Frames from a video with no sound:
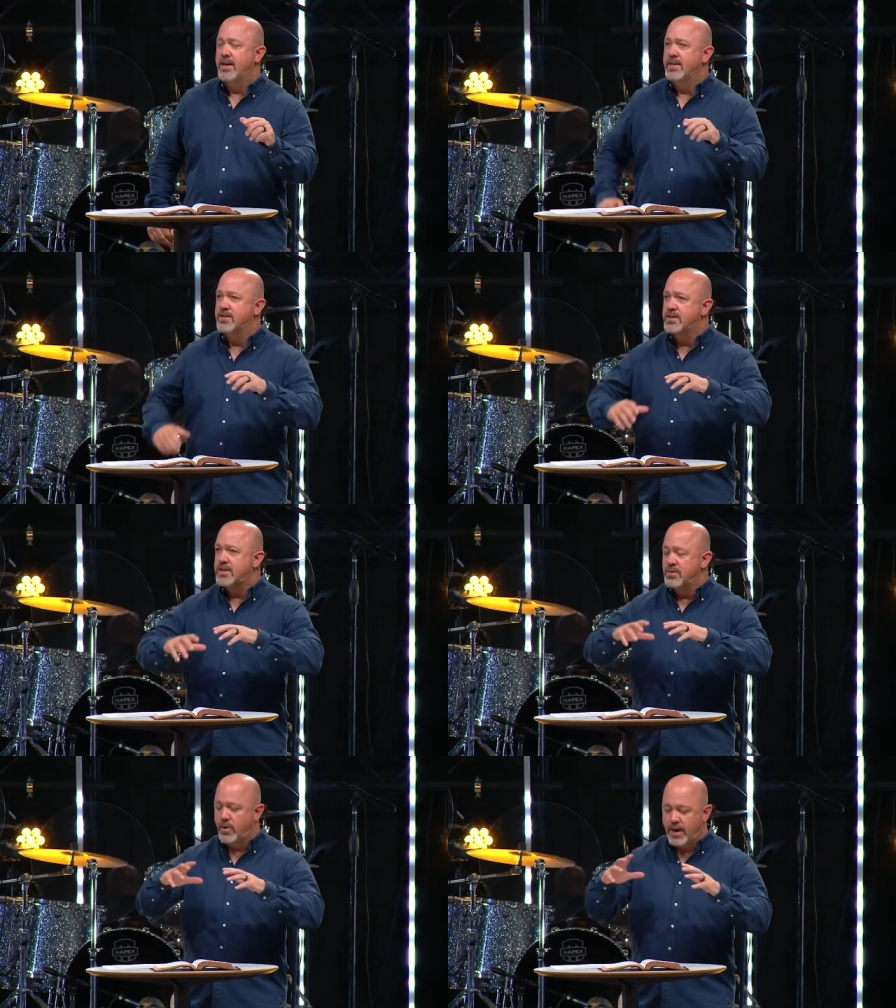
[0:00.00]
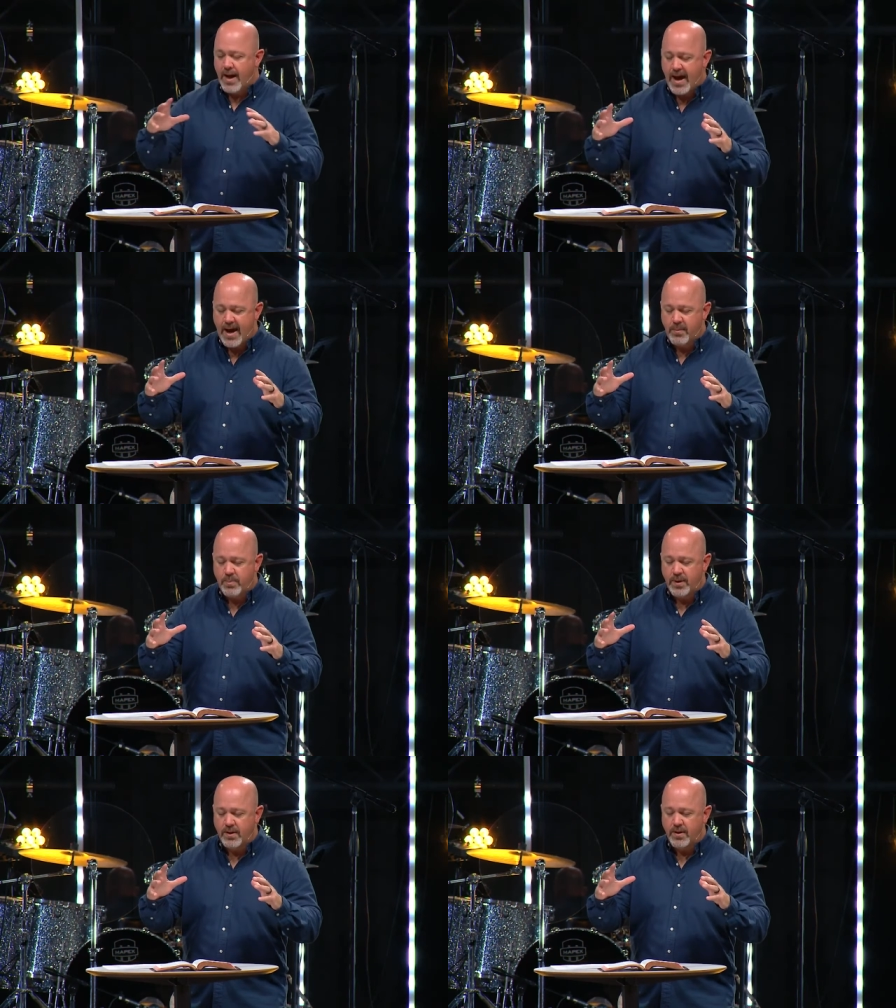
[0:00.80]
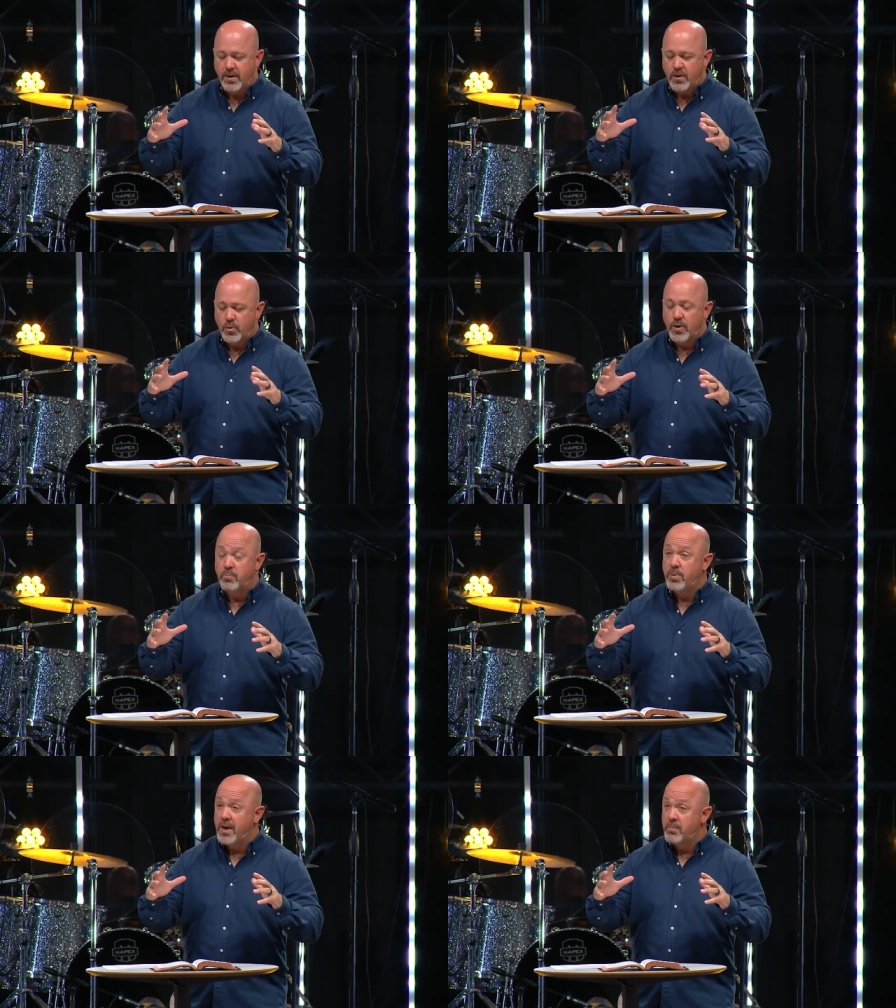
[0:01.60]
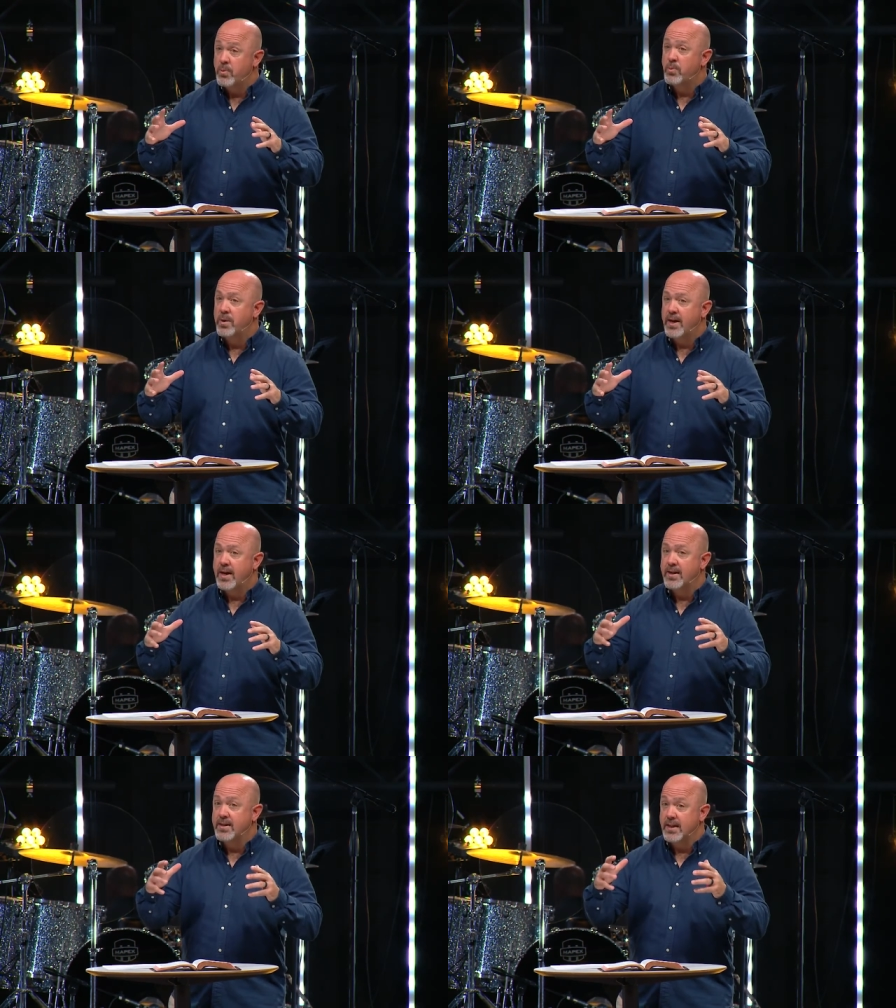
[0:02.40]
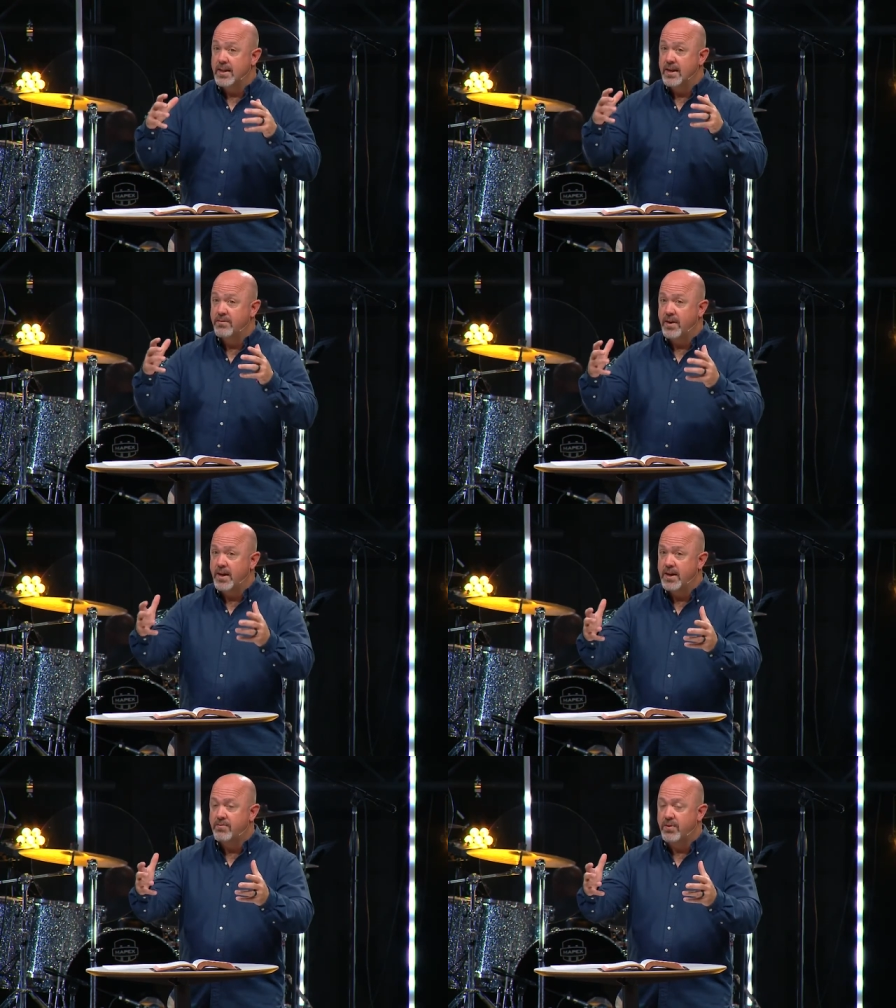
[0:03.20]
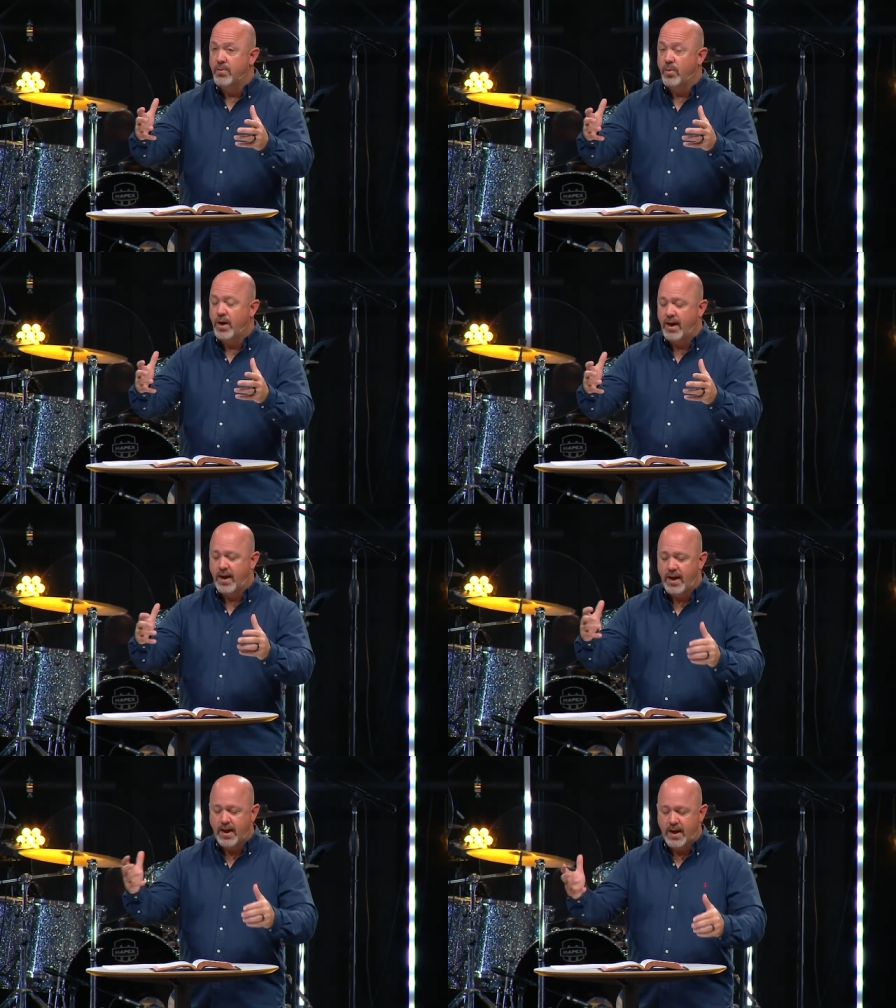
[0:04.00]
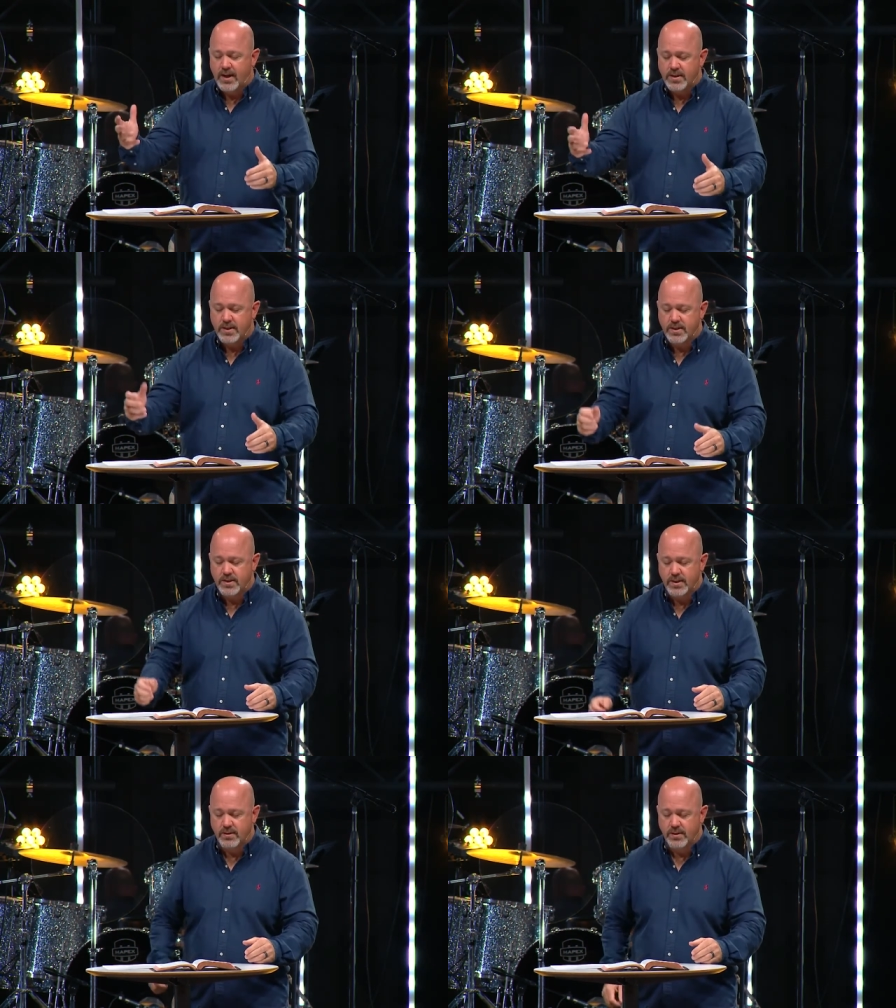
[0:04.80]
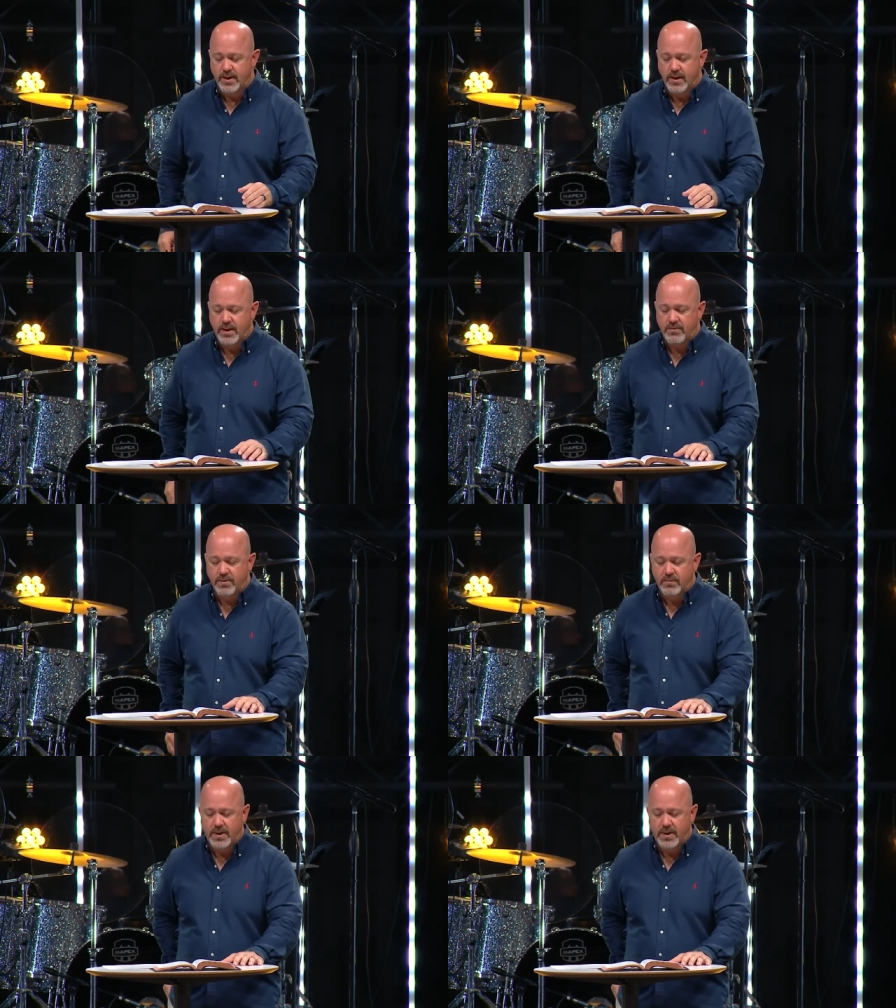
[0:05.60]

and see what happened when people began to live a different way and not just yield a different